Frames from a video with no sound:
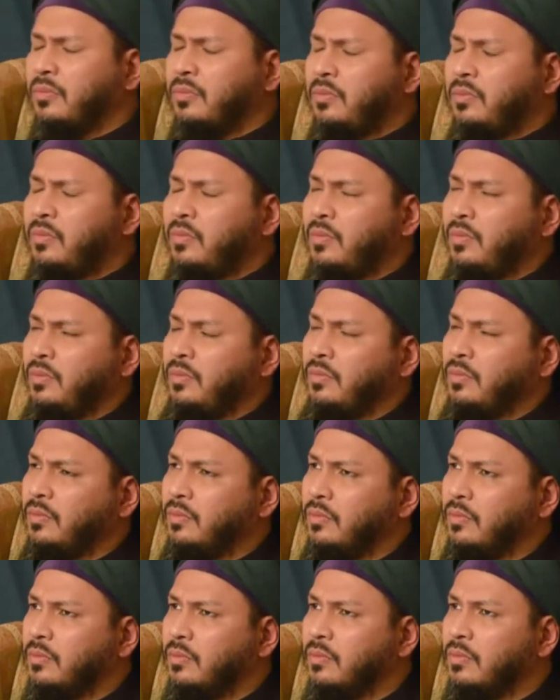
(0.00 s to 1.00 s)

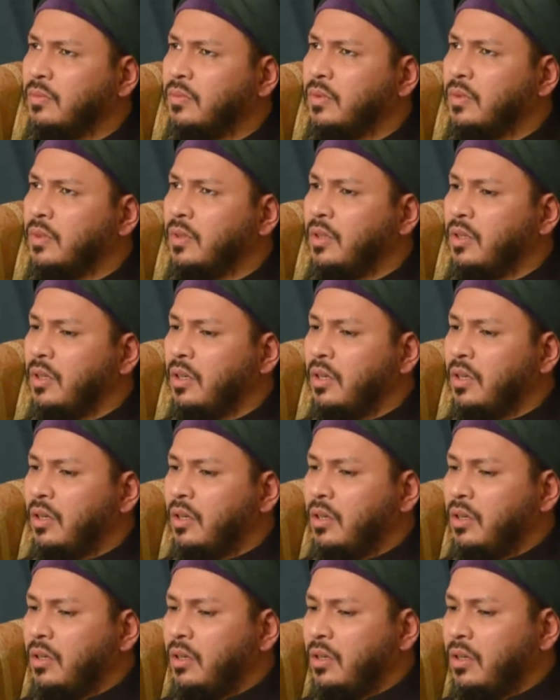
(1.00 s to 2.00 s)

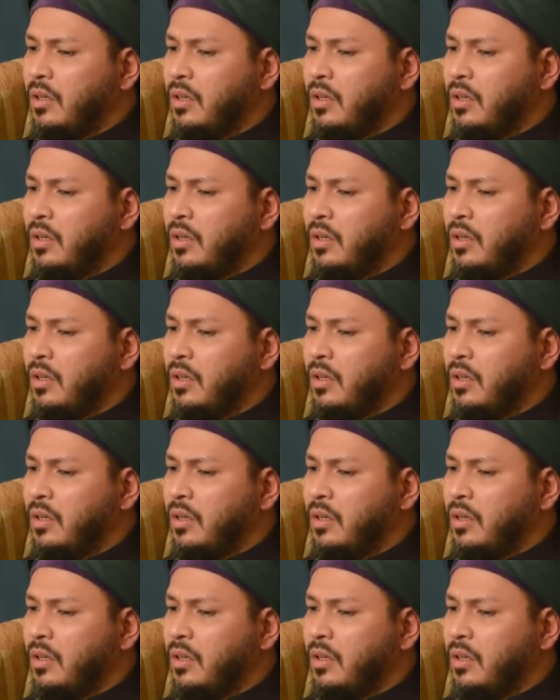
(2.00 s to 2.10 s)
Nothing is said.